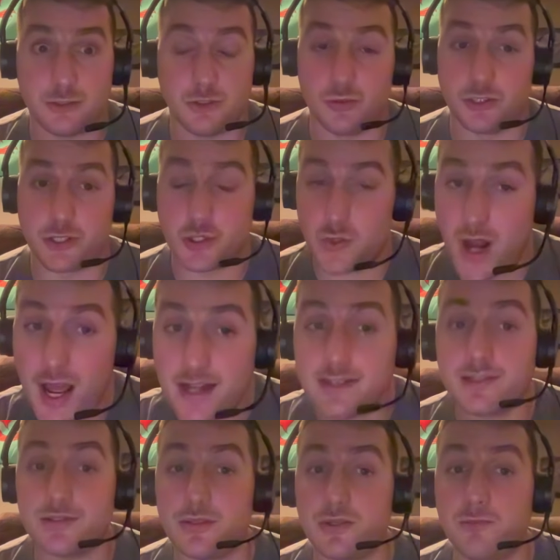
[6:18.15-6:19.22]
who were trying
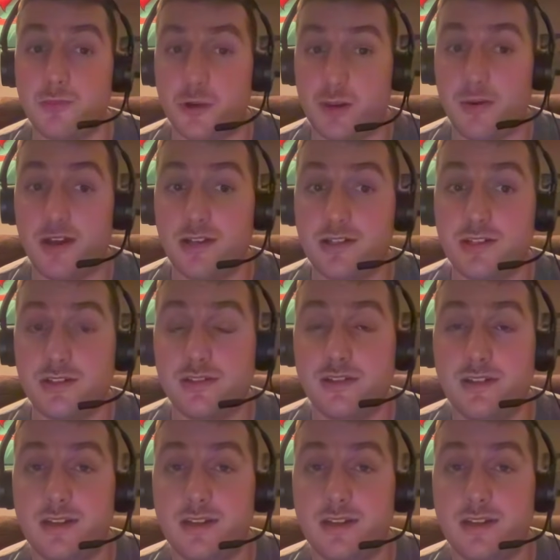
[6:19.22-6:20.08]
to lose pretty much,